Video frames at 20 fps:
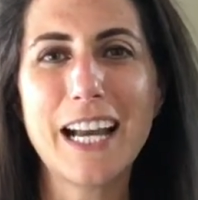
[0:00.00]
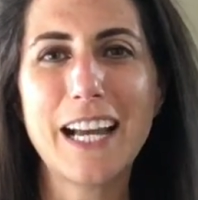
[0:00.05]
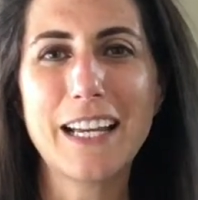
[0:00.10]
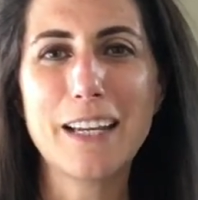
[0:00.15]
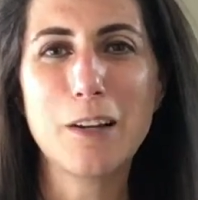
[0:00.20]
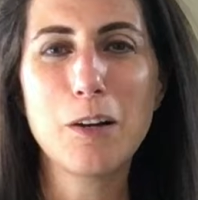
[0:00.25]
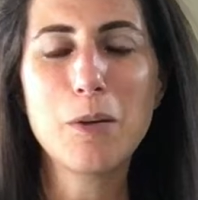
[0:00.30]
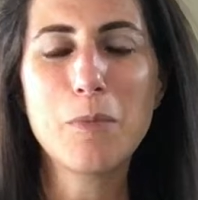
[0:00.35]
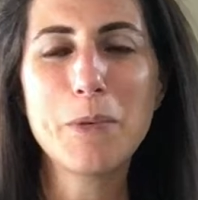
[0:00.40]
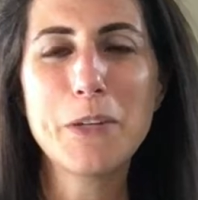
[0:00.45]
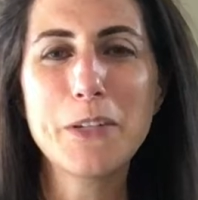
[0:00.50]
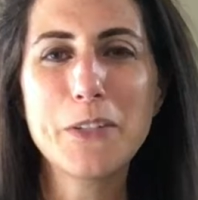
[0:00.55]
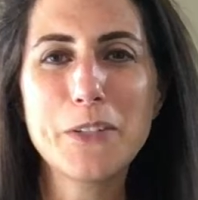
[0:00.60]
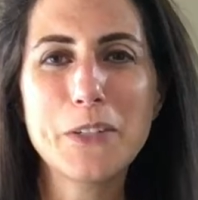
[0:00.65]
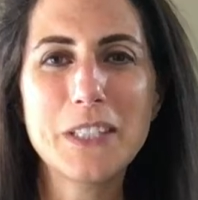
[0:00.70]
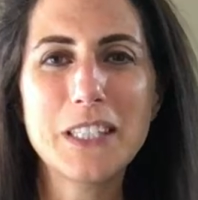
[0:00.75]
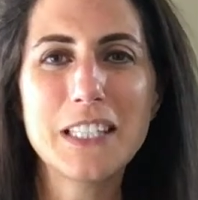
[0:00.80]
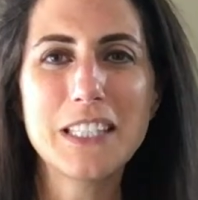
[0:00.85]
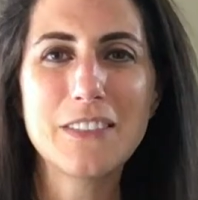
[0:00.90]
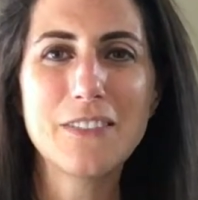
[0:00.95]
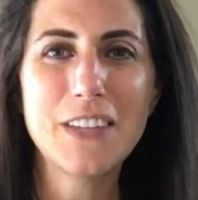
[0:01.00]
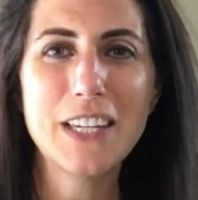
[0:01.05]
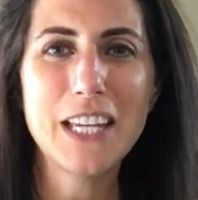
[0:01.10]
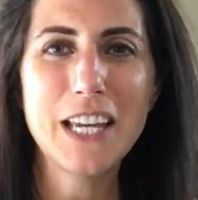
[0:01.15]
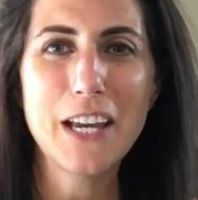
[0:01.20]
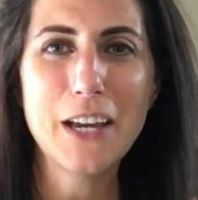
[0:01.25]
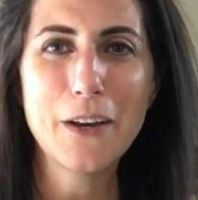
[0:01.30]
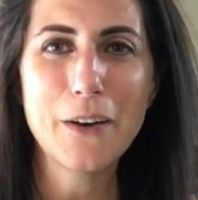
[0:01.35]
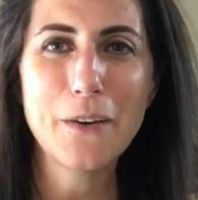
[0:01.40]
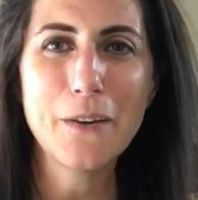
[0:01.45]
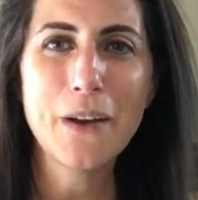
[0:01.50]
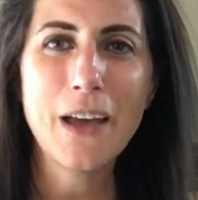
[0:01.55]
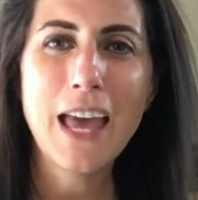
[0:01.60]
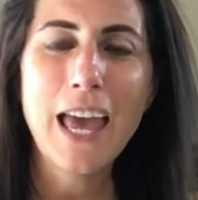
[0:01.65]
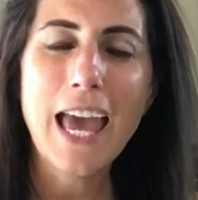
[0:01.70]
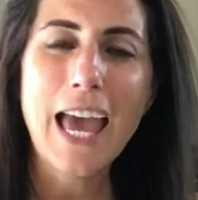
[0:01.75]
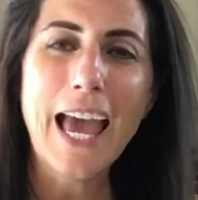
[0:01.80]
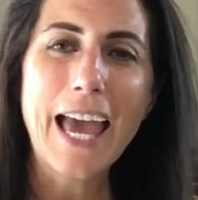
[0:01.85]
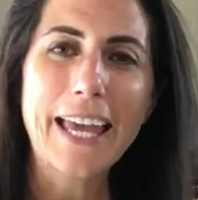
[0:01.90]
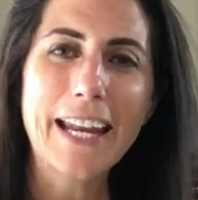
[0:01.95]
I hope you enjoyed this video,
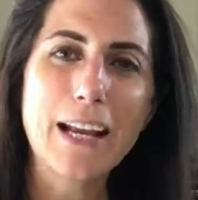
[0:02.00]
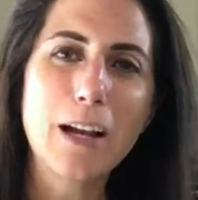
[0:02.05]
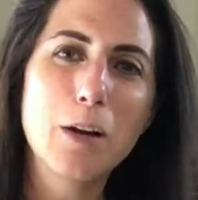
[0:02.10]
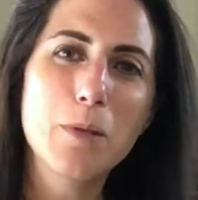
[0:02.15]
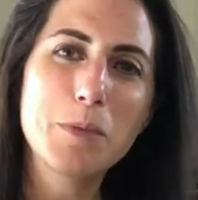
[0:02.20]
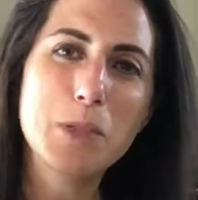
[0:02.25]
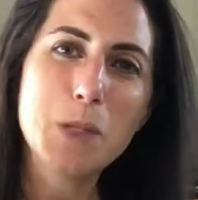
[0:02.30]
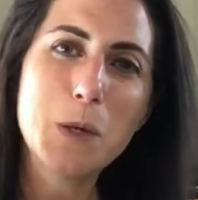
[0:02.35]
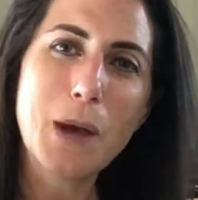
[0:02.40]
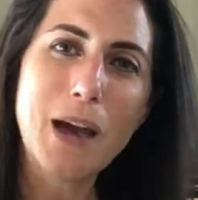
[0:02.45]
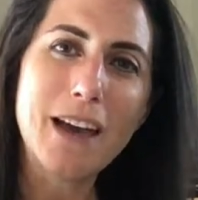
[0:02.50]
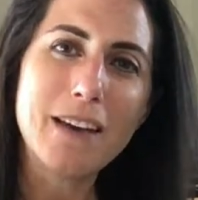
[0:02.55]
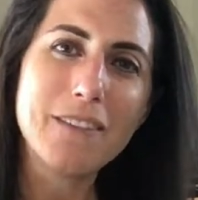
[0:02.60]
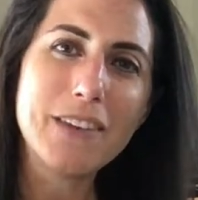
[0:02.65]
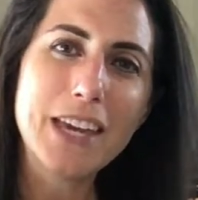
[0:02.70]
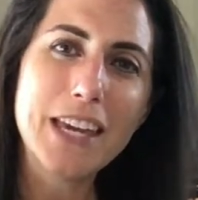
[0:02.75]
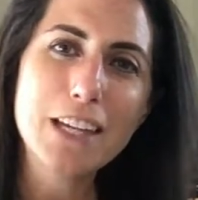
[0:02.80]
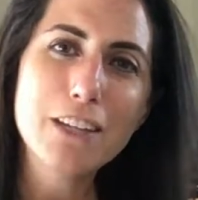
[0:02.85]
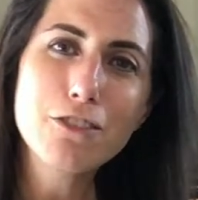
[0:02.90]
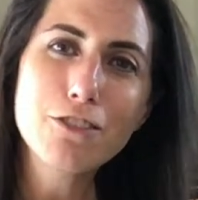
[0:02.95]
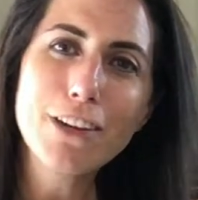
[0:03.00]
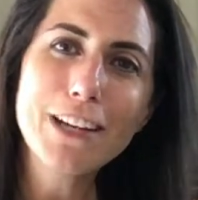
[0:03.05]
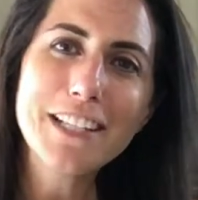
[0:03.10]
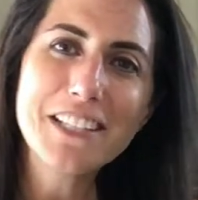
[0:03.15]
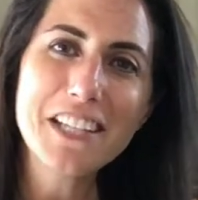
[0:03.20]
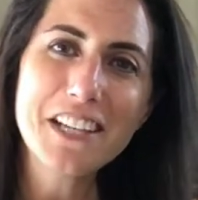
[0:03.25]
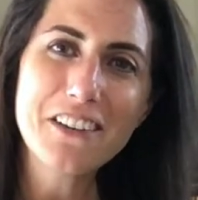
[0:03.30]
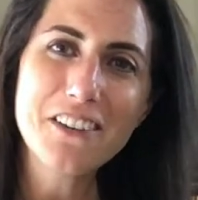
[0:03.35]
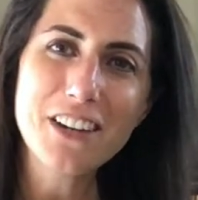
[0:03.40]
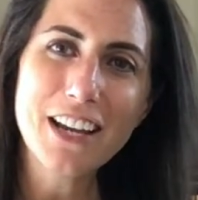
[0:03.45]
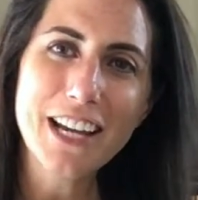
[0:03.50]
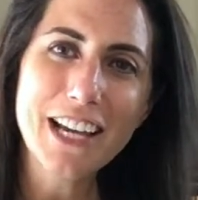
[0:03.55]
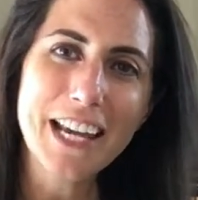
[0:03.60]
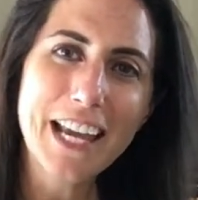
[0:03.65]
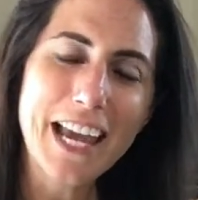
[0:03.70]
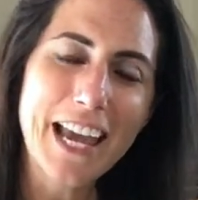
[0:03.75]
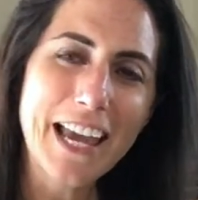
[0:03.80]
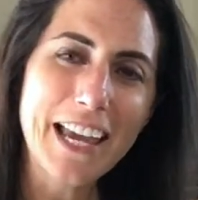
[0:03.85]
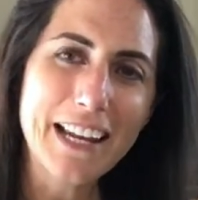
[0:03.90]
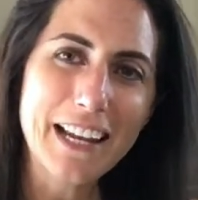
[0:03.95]
and I hope that you have a great day or
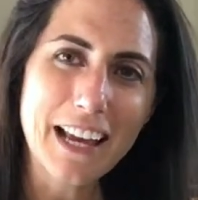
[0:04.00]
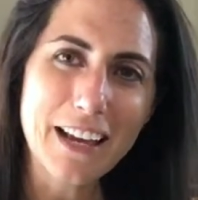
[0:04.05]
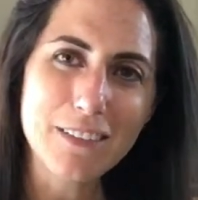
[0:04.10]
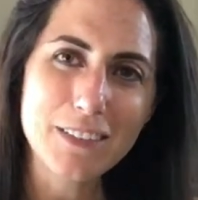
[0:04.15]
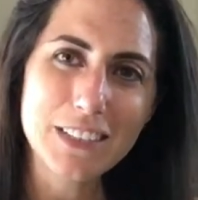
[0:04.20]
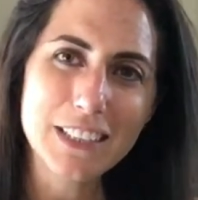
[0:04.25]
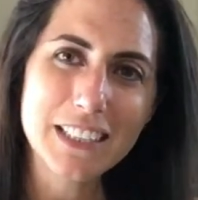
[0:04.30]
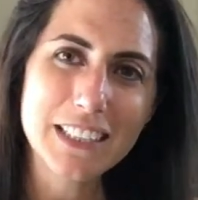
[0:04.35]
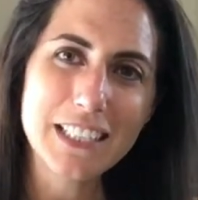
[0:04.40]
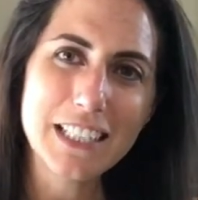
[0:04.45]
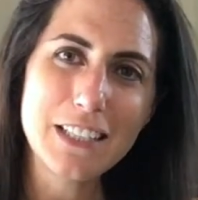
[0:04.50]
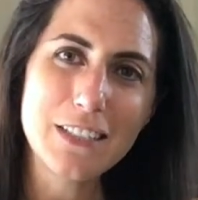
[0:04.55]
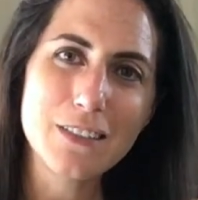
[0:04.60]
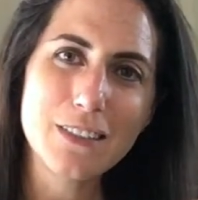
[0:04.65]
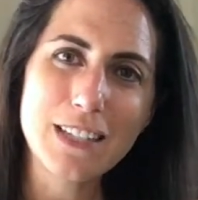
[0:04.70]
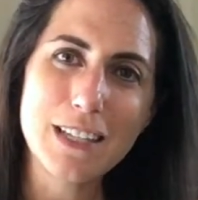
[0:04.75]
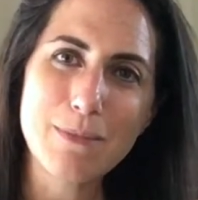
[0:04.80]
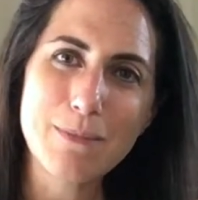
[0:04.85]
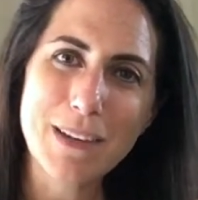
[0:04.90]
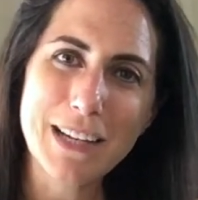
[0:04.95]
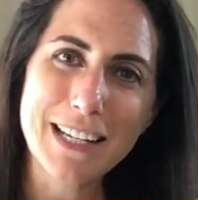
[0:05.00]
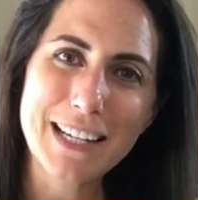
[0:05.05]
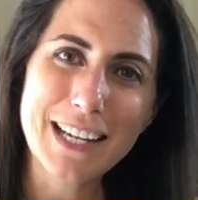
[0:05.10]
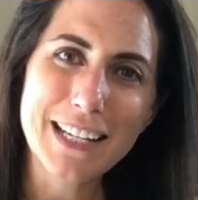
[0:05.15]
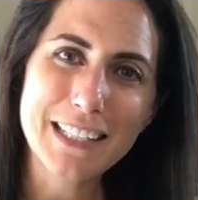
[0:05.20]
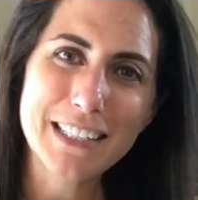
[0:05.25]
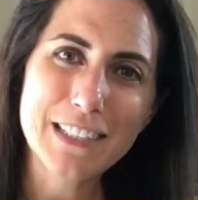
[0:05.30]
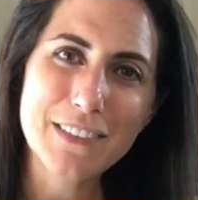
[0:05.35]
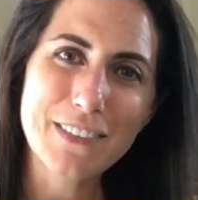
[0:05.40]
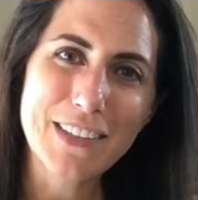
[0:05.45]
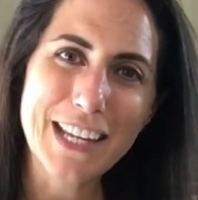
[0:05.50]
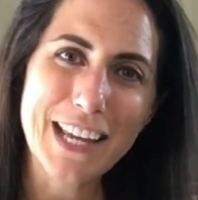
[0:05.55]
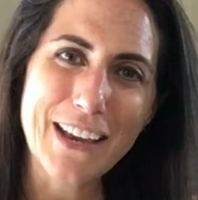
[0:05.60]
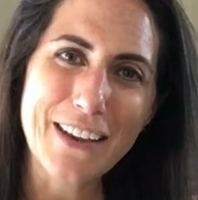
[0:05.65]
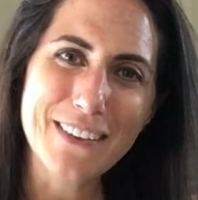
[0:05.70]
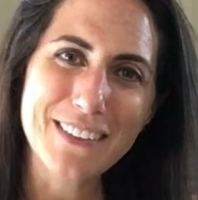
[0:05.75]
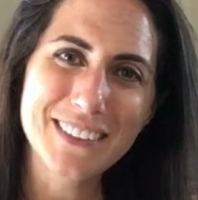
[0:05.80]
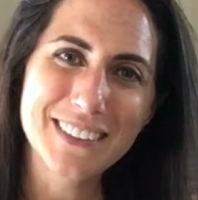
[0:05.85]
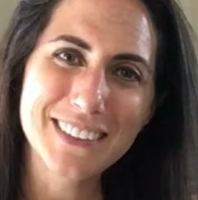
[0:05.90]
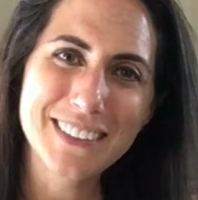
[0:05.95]
night, and I will see you in my next
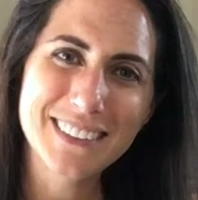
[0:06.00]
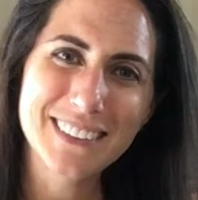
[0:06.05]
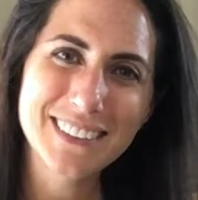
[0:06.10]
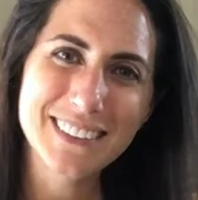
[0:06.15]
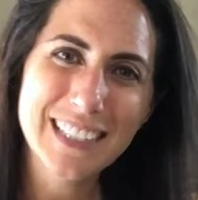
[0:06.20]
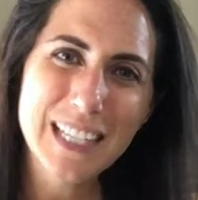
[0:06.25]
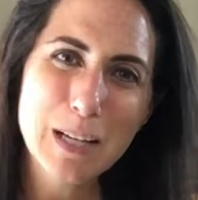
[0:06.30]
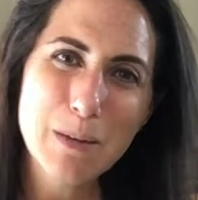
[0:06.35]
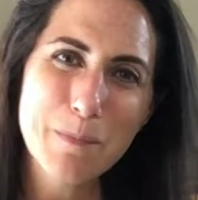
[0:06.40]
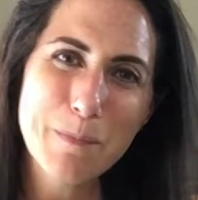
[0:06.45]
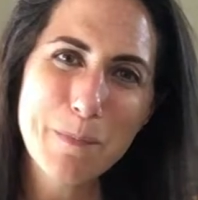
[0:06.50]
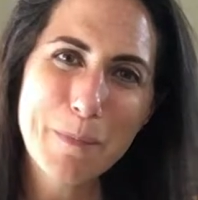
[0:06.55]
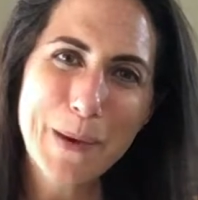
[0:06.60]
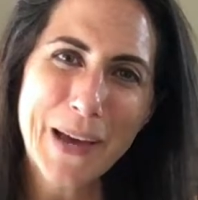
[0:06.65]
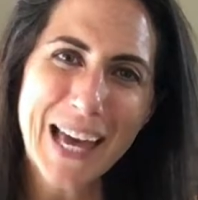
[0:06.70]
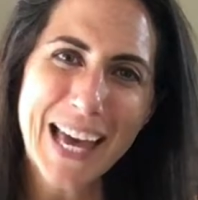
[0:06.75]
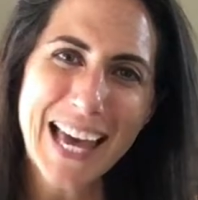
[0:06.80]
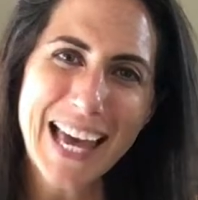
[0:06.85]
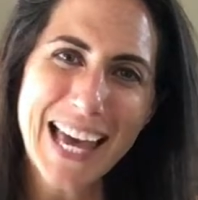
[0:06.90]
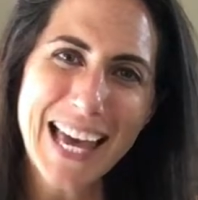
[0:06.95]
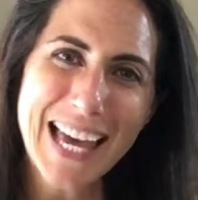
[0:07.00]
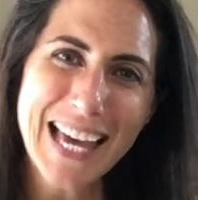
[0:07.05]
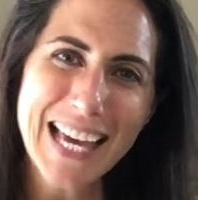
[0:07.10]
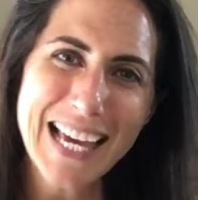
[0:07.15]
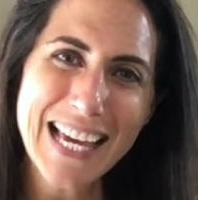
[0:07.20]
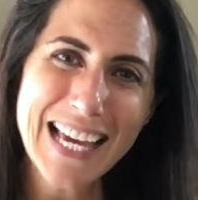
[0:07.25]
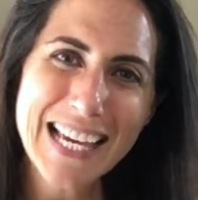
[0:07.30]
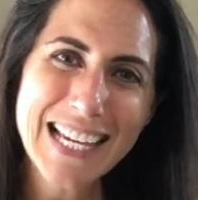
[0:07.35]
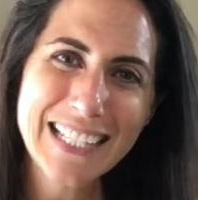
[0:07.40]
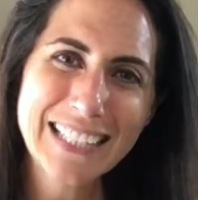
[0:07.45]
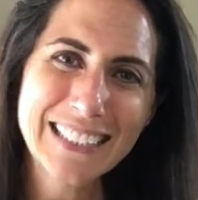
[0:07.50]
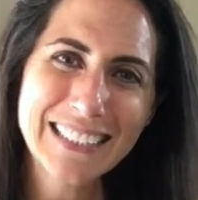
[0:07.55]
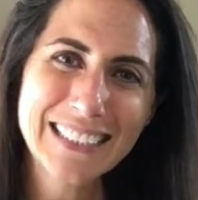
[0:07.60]
video. Bye.